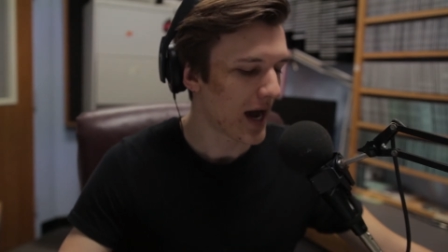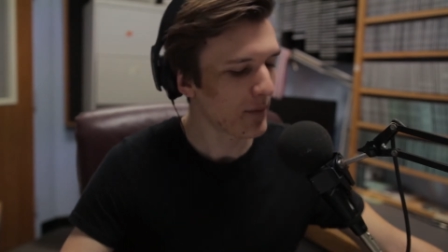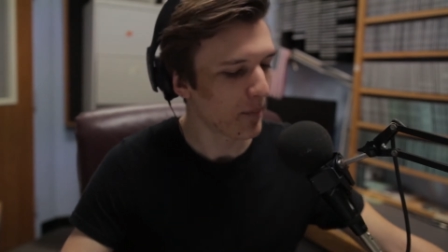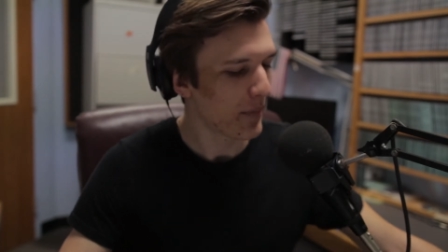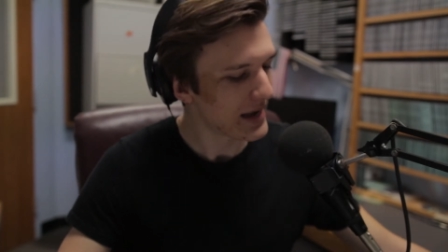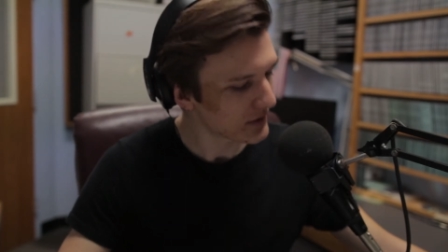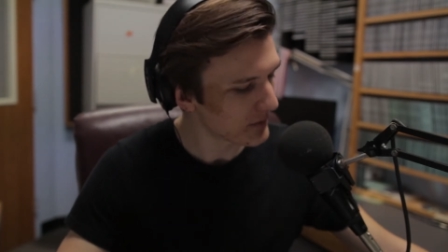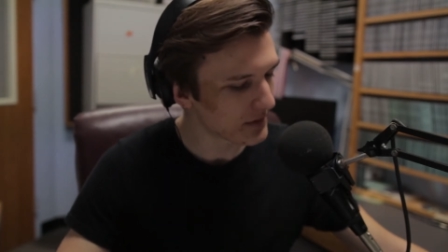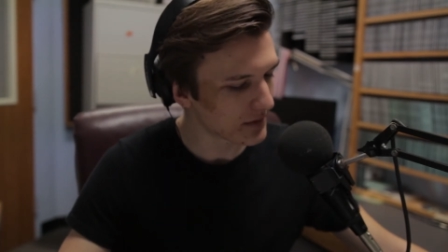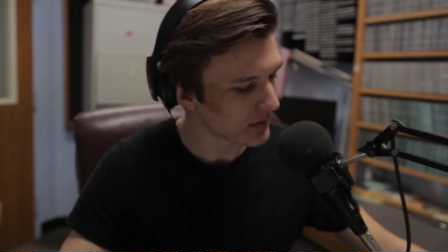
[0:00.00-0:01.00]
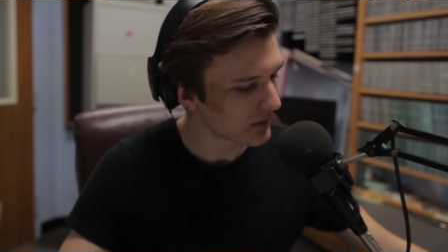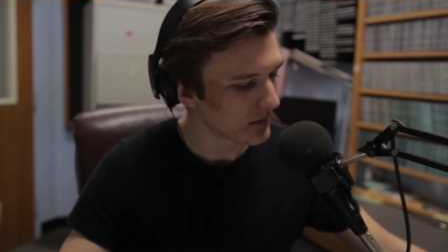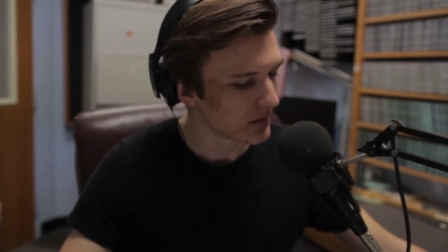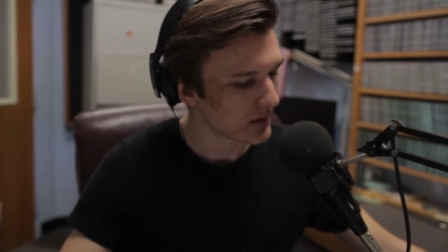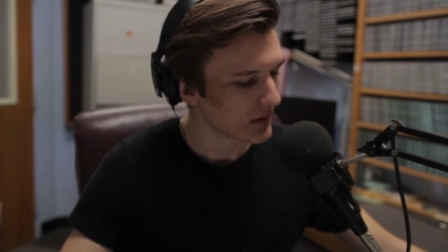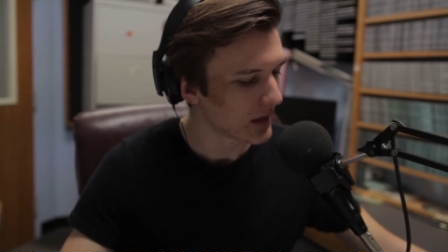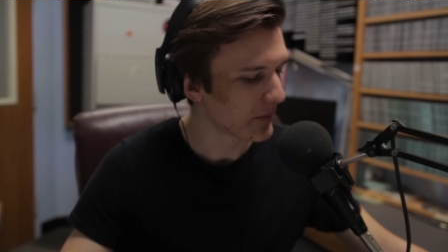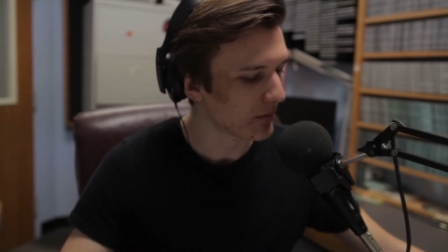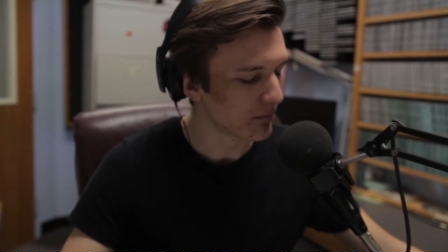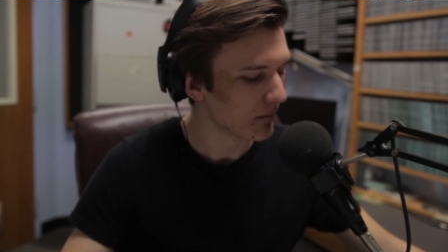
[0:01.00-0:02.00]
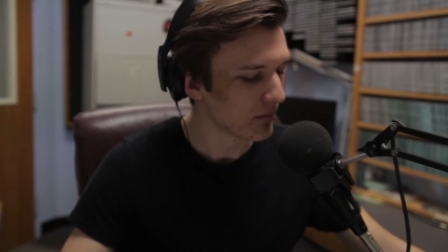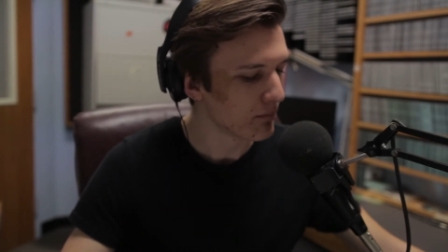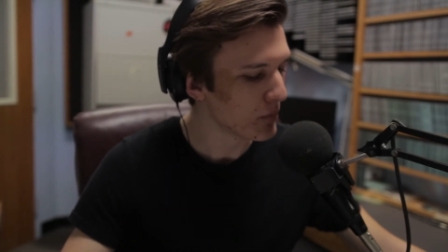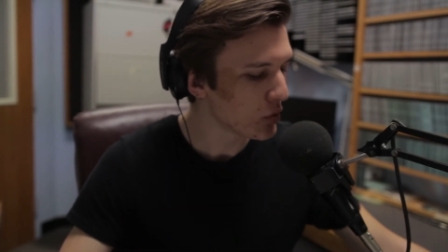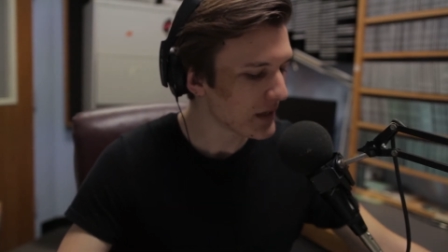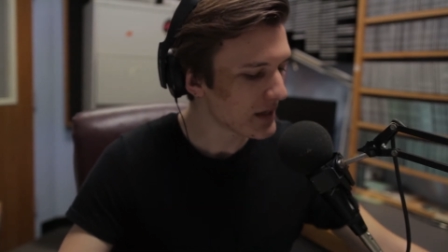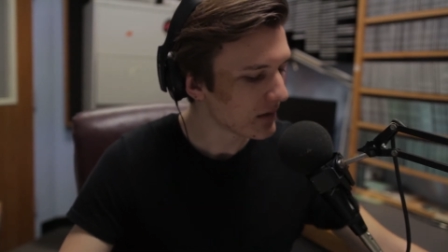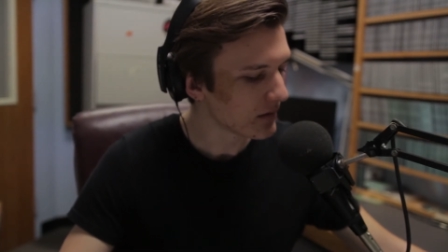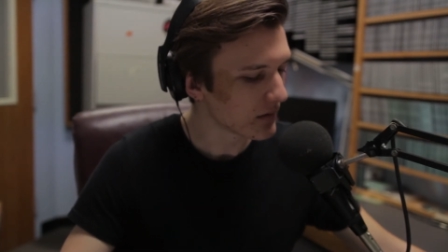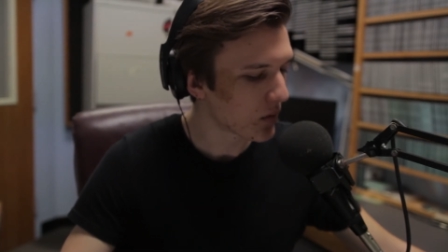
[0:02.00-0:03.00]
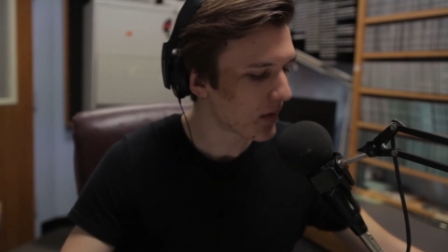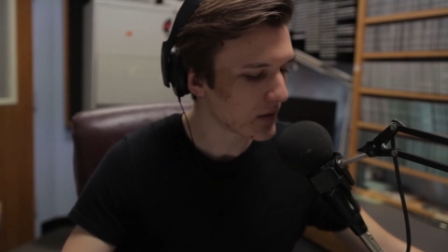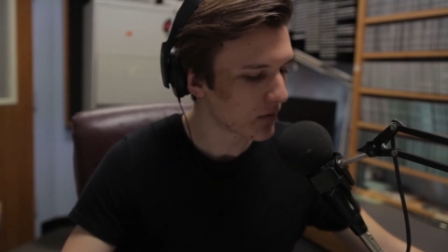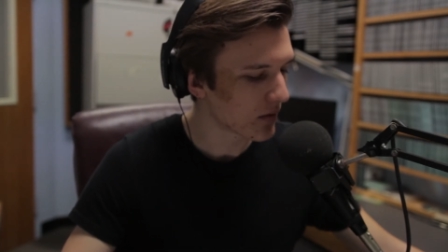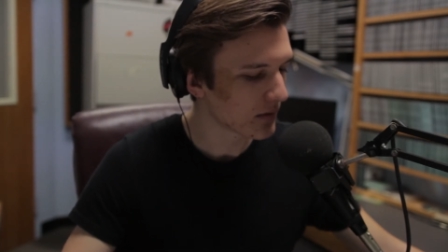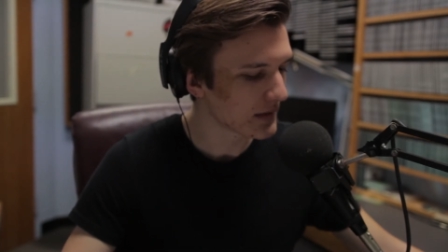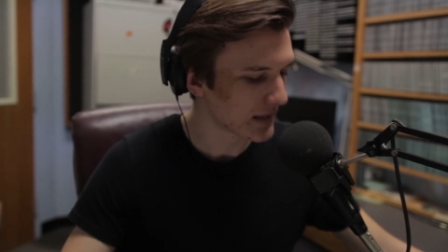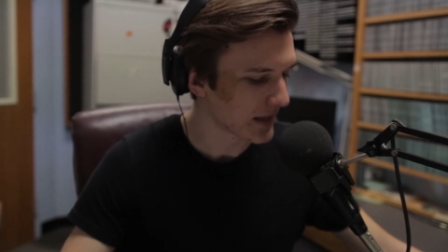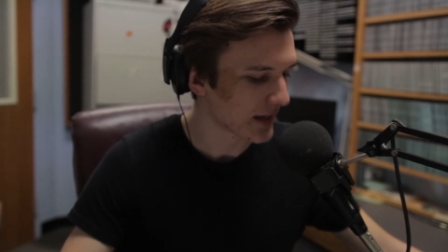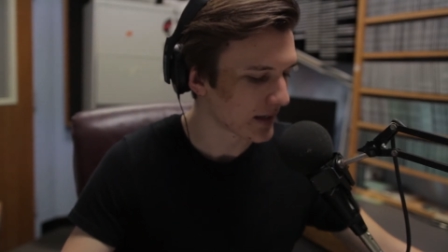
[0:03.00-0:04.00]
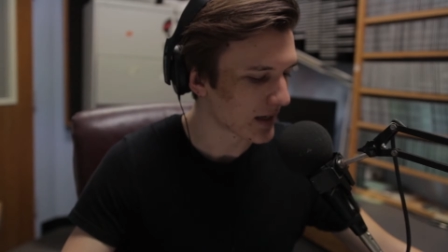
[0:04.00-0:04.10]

I'm a pessimist, I'm a moody twenty-year-old cynic,